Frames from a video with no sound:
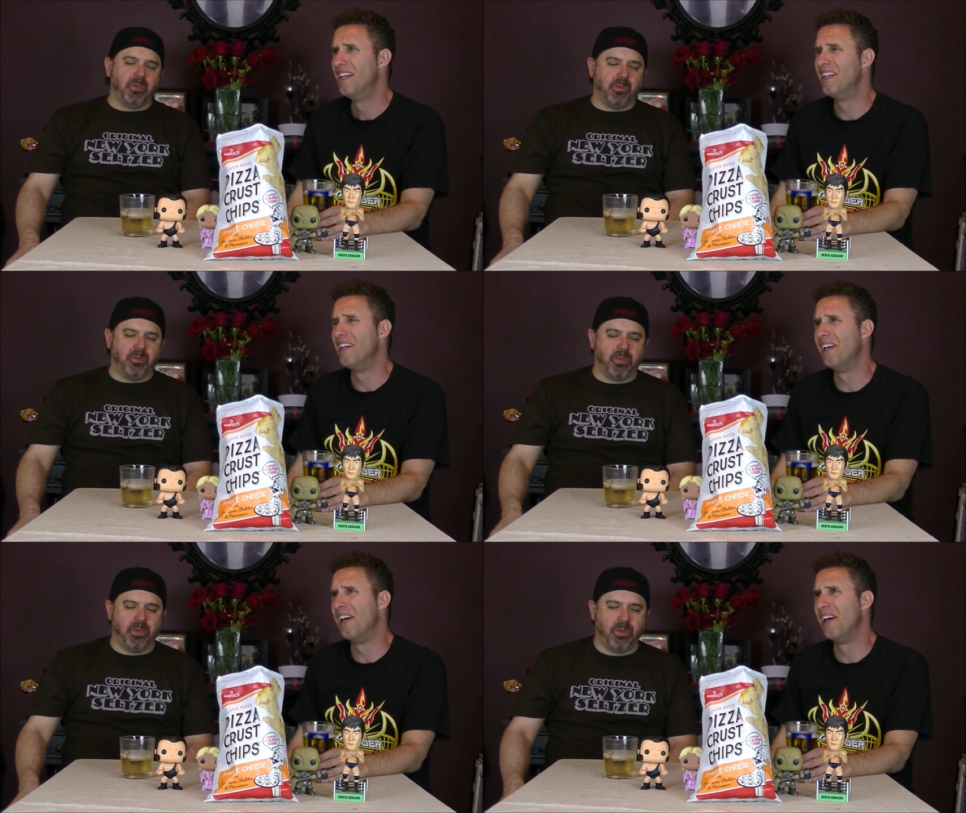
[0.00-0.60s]

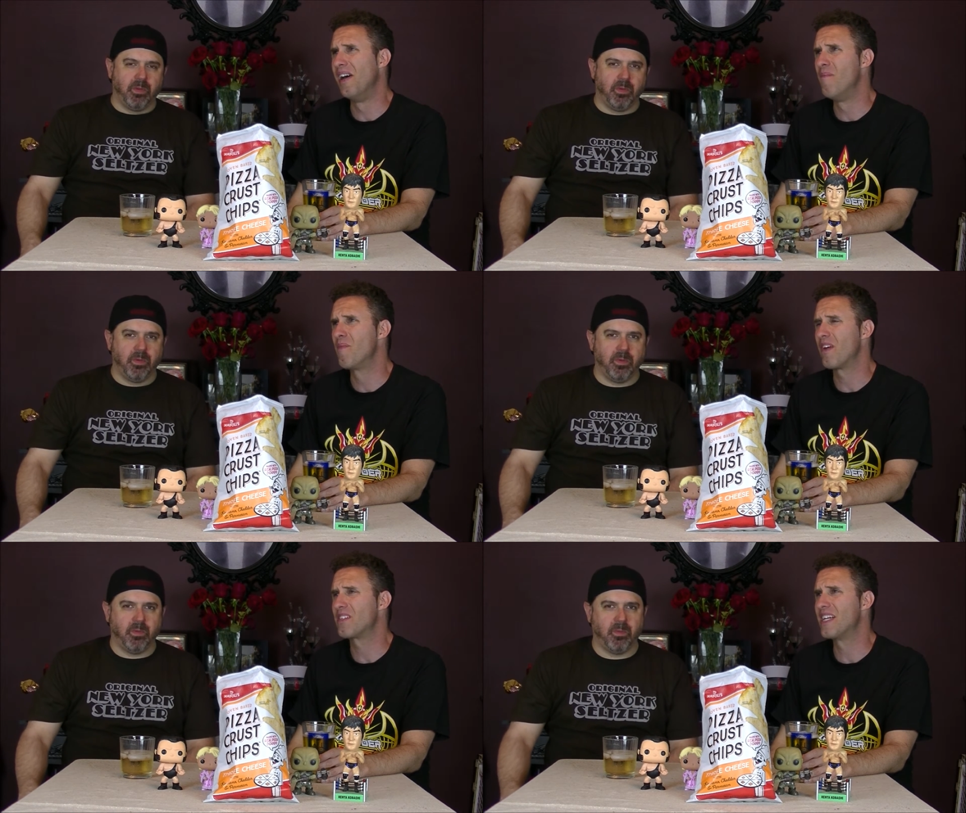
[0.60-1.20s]

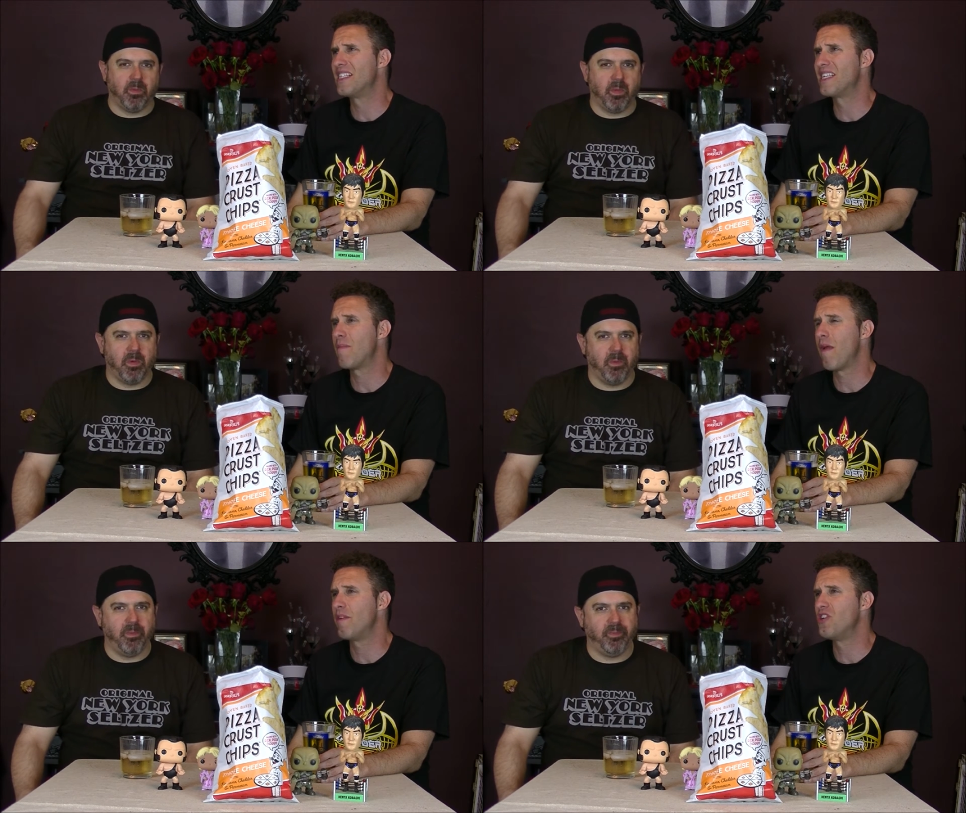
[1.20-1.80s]
Speaker 1: Um, I was gonna say
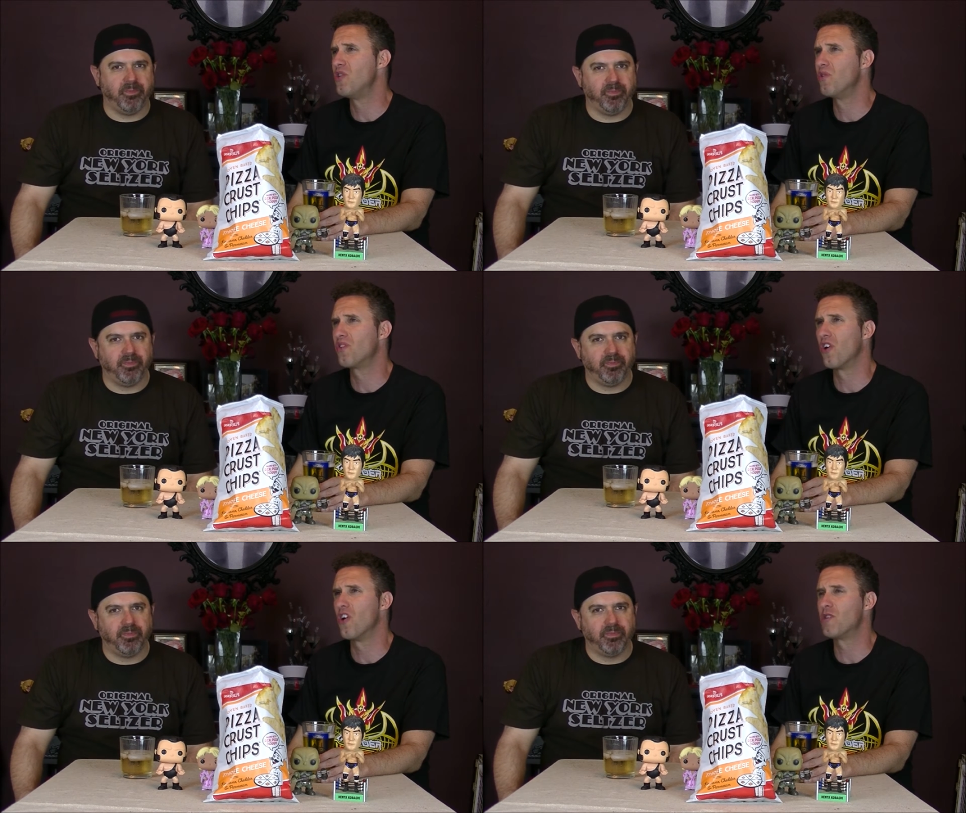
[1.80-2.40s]
maybe two
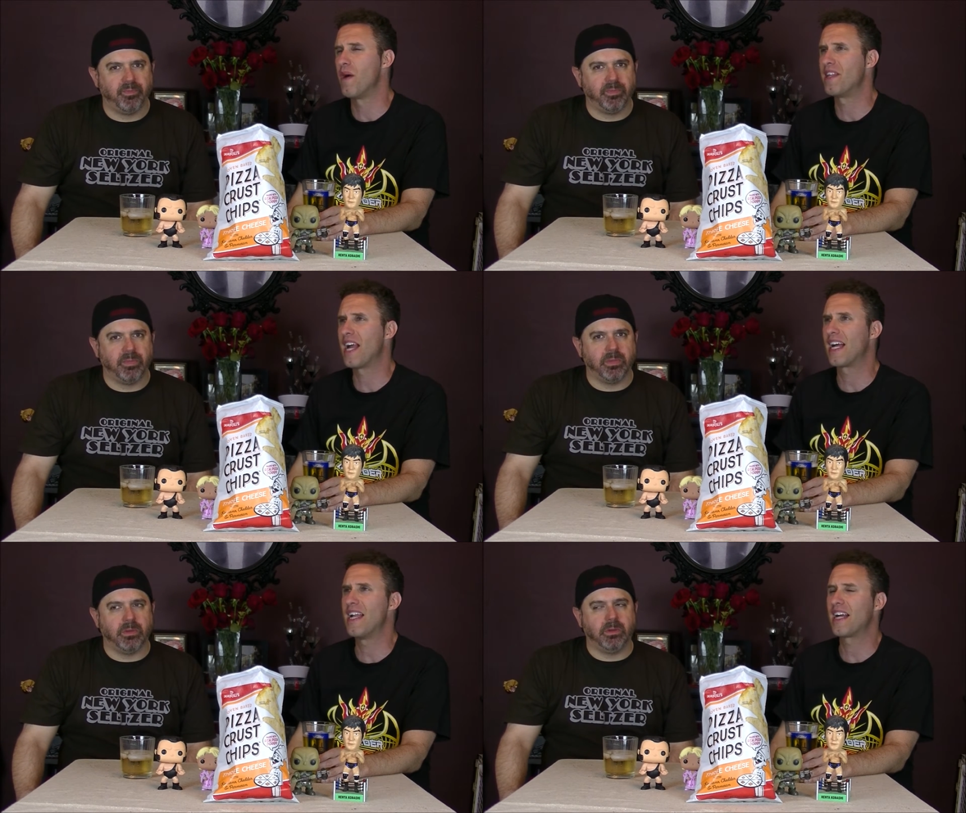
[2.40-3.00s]
thirds, but I think
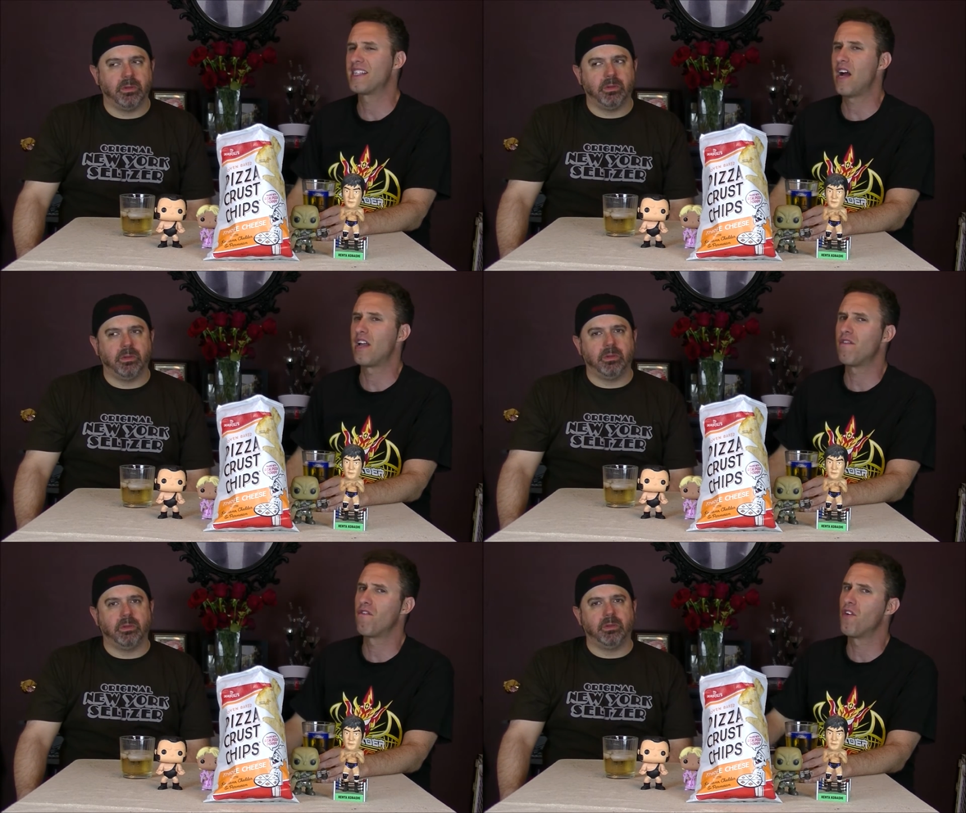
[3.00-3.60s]
I gotta knock it down
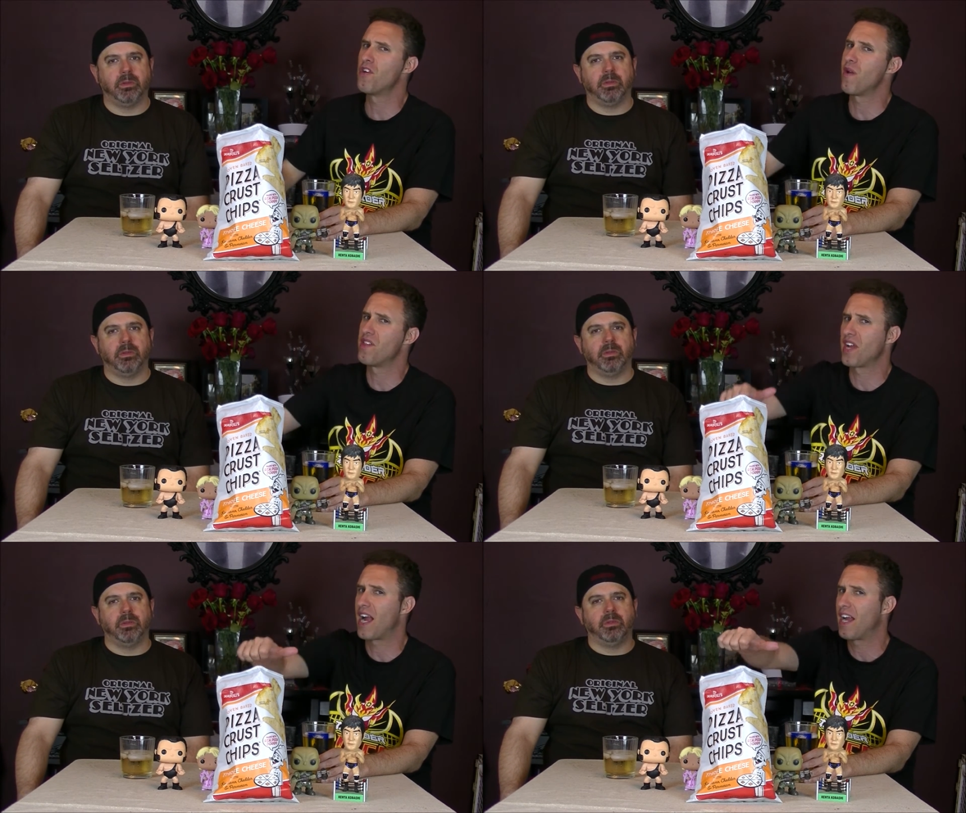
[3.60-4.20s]
even further. I
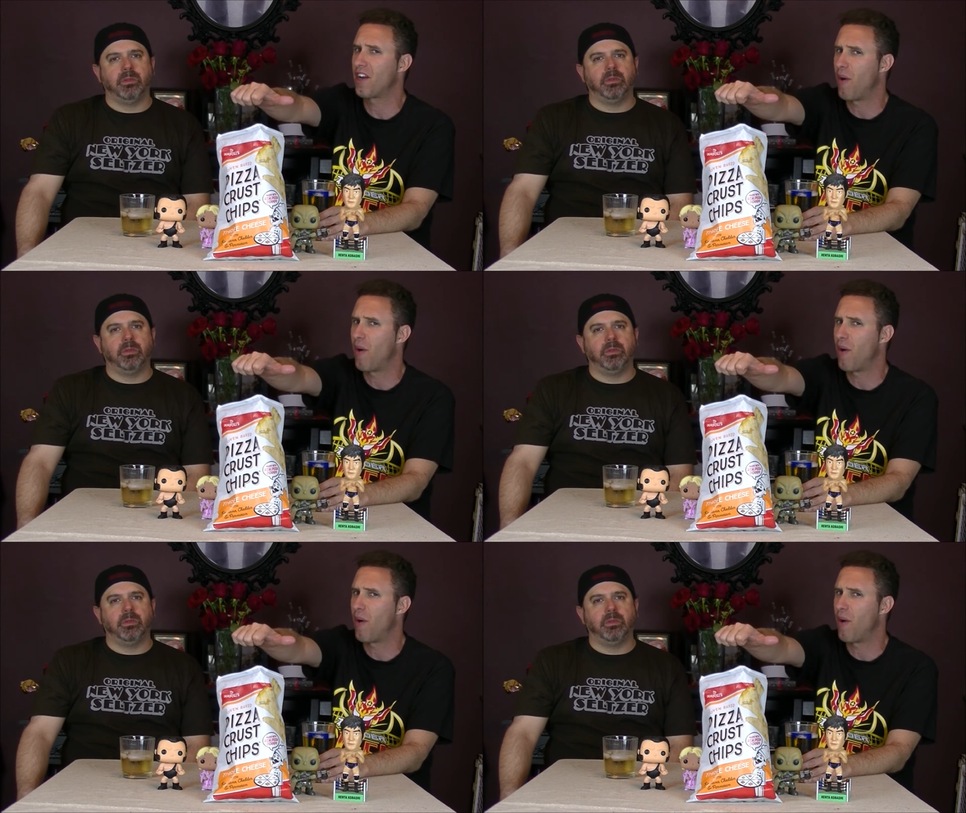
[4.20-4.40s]
think I gotta